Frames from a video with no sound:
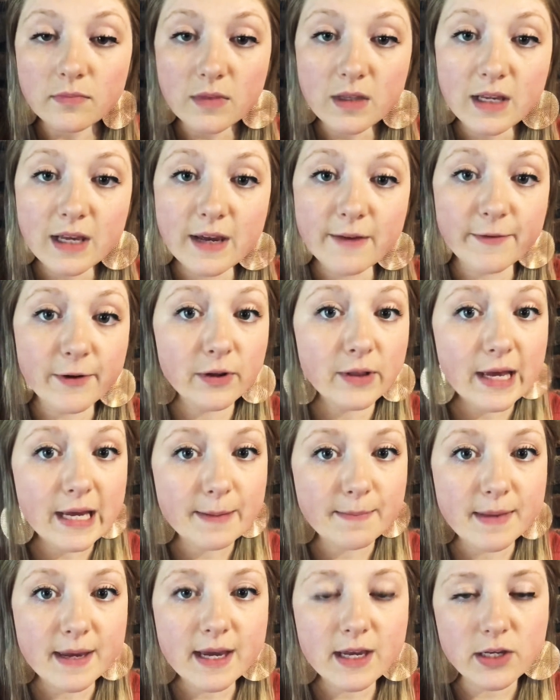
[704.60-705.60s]
If you're
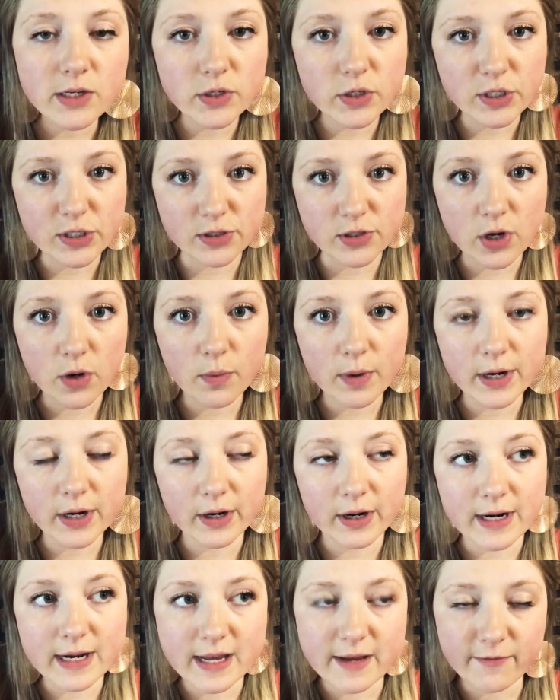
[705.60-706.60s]
like me and you just know what you're
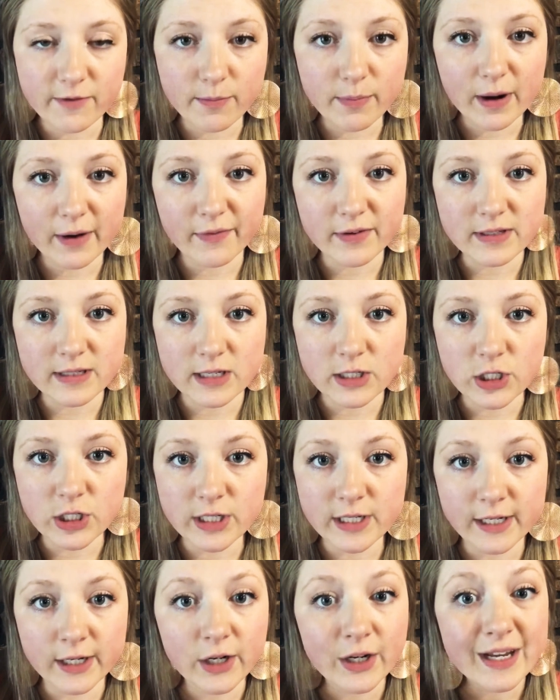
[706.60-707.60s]
going to eat for breakfast, lunch,
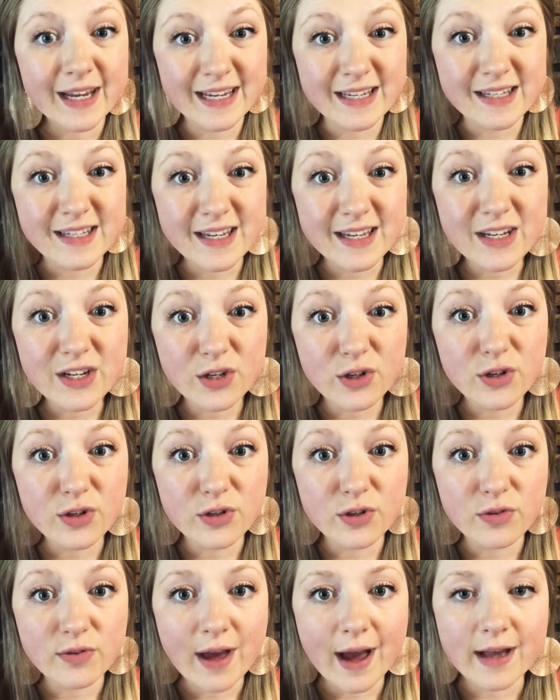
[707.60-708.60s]
and dinner, continue to
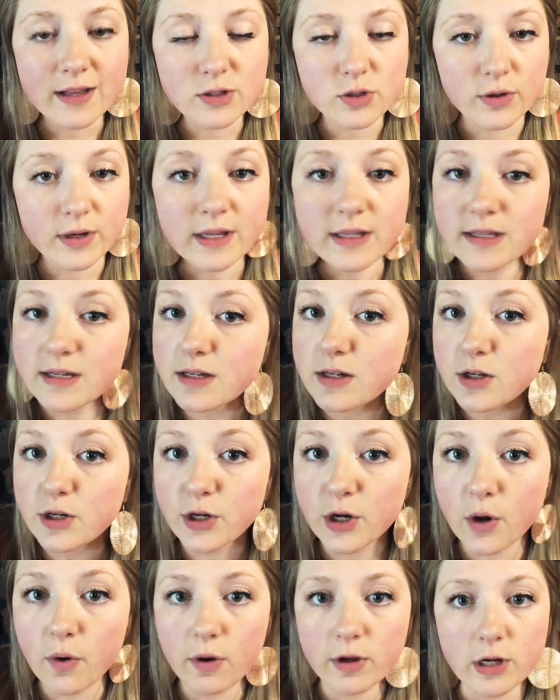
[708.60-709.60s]
do that. So continue to
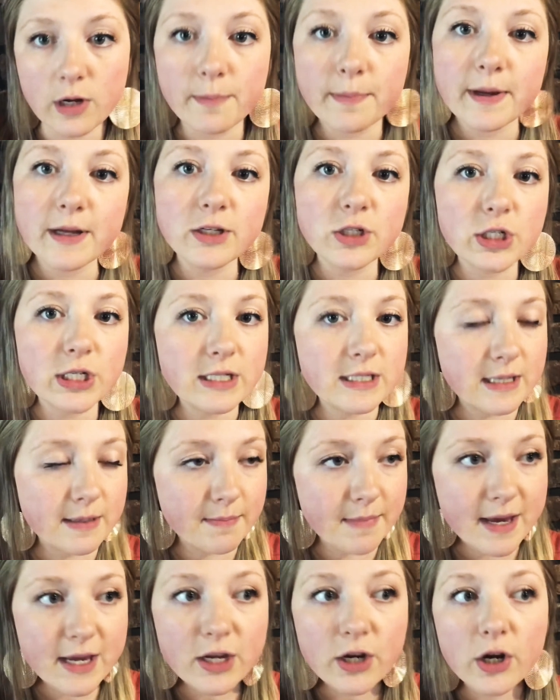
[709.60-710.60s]
go on your Pinterest and
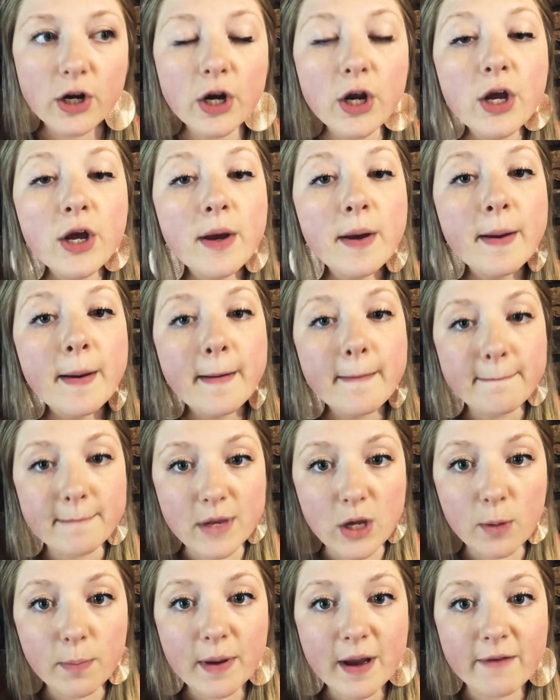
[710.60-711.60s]
make your
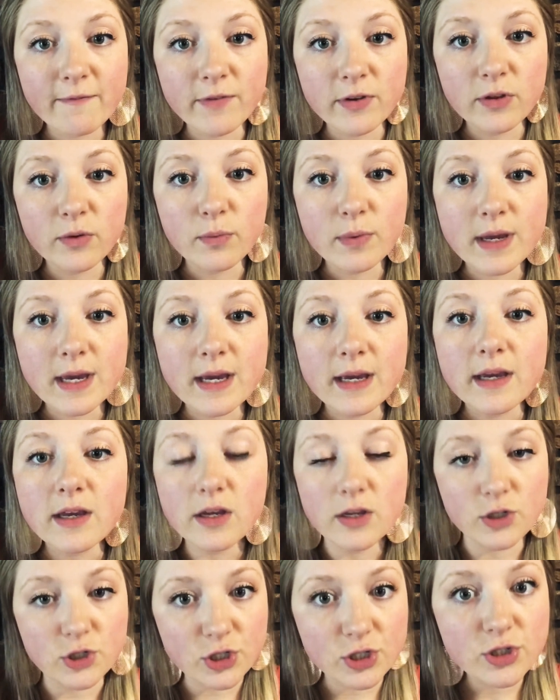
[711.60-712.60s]
meal plan for the week.
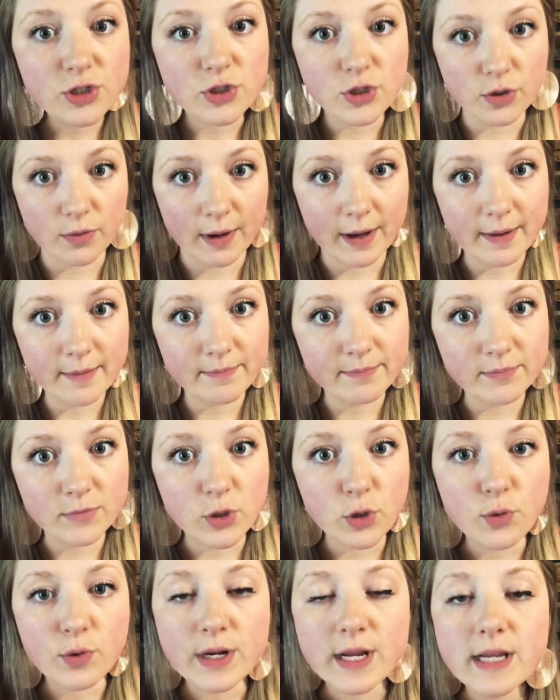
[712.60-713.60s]
Just do it.
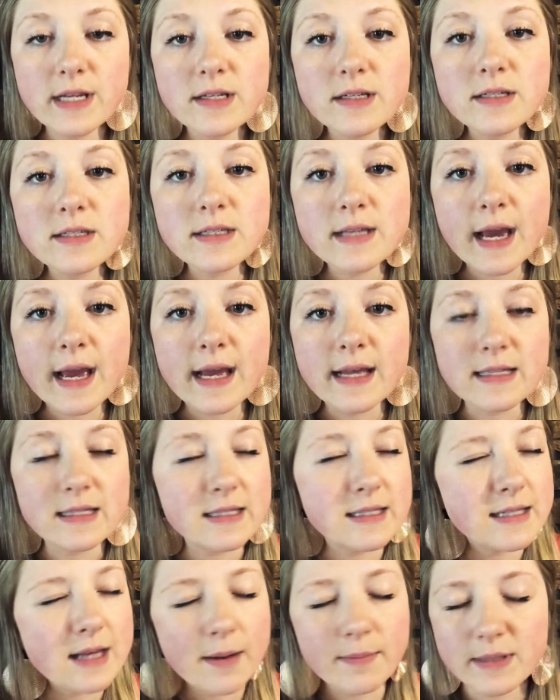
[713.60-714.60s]
You need to stay in
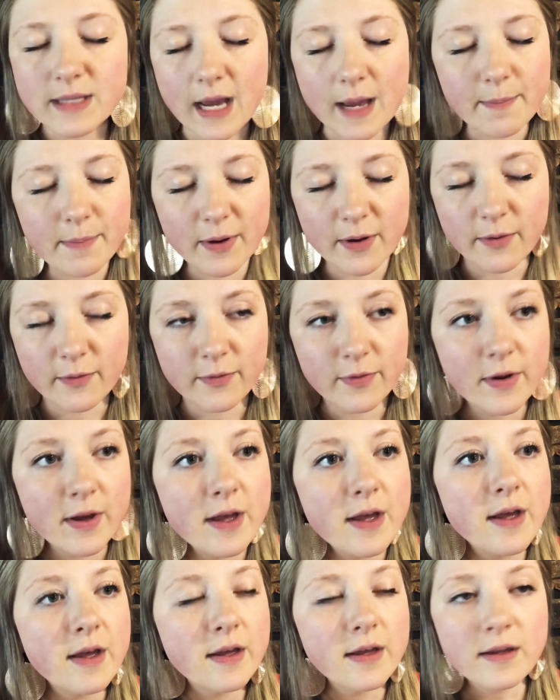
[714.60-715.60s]
some type of
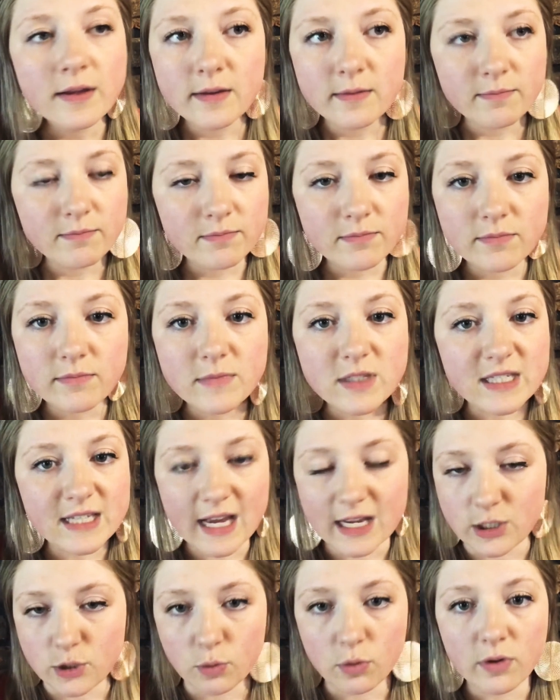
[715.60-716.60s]

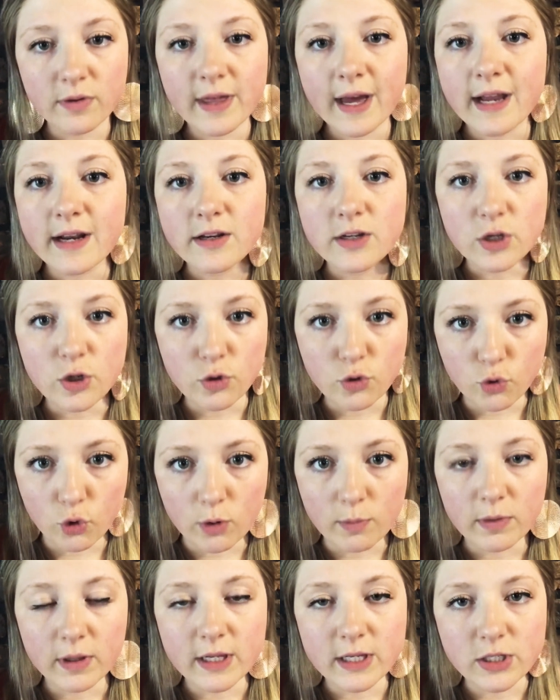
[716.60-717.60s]
schedule that you
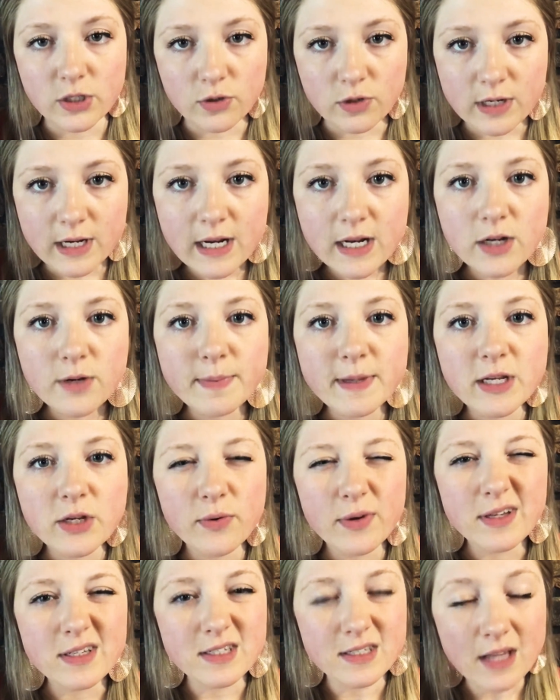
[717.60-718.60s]
normally do. You need to be
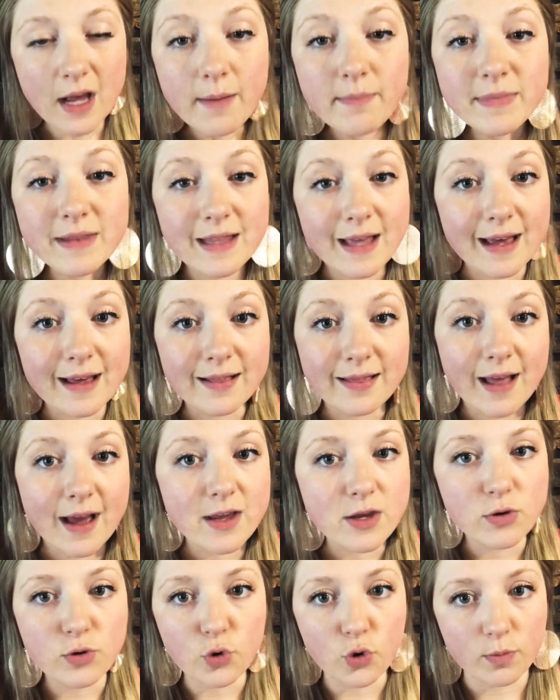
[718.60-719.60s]
doing something that
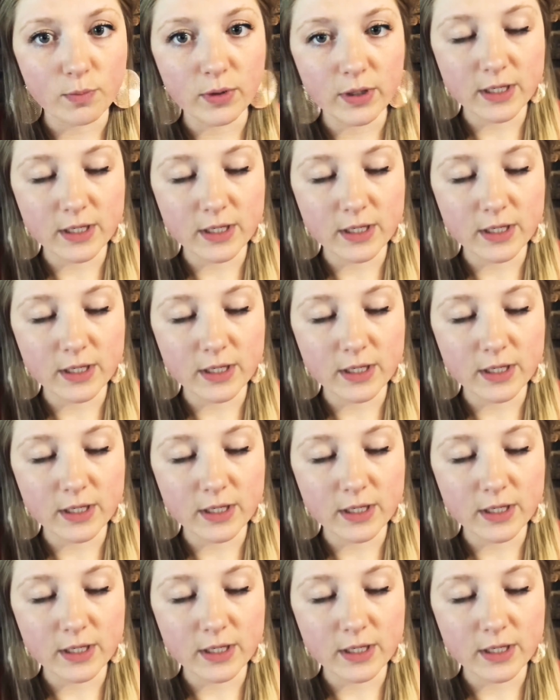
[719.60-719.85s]
you normally